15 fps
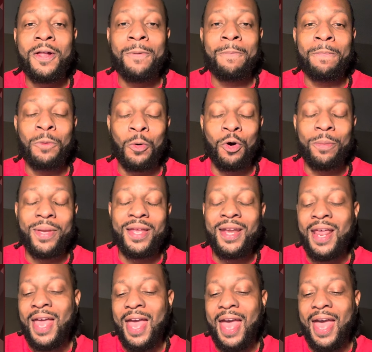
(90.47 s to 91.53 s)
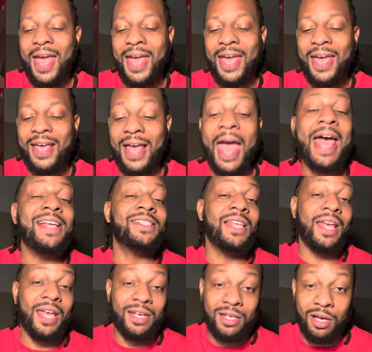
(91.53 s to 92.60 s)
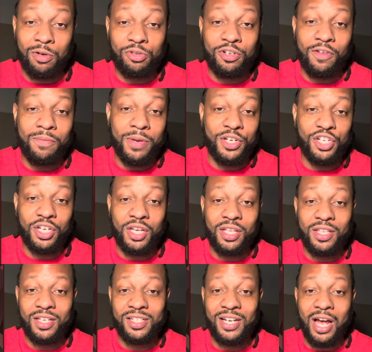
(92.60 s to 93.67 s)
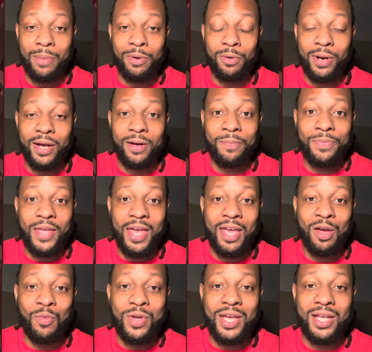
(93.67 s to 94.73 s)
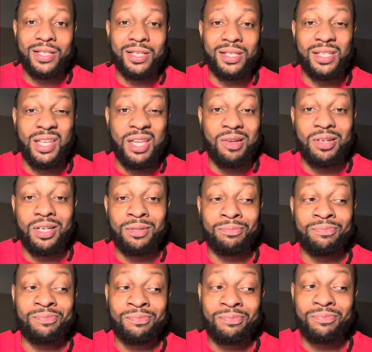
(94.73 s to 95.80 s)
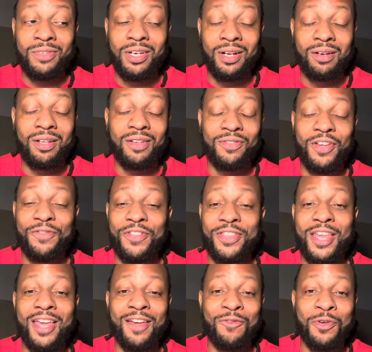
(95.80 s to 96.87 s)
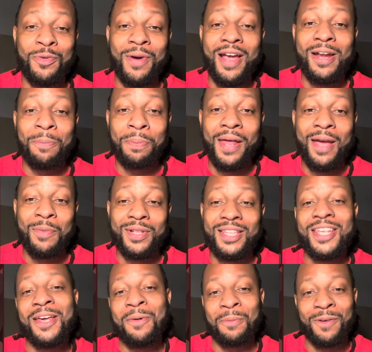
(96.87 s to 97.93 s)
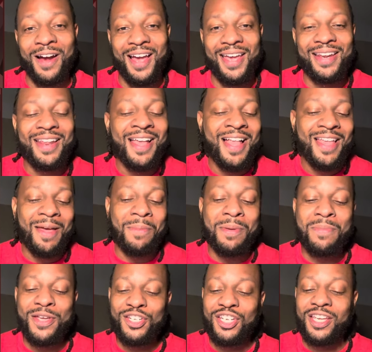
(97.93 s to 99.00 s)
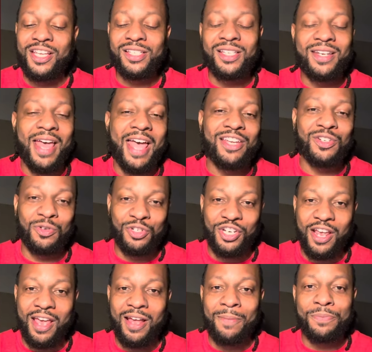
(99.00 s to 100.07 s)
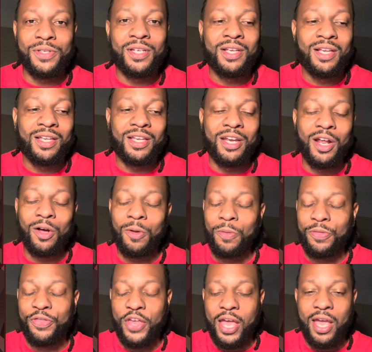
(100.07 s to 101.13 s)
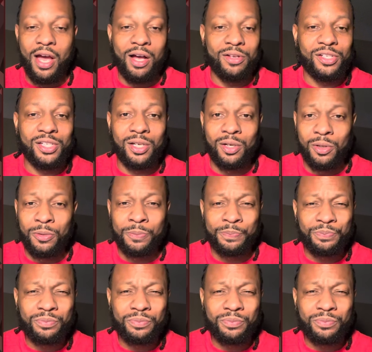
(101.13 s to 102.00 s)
Norman and as the head coach of Michigan this time around, and we get to see um, you know, if if, if we ready to play with them, right? I mean, Michigan's the national champs. You know, they also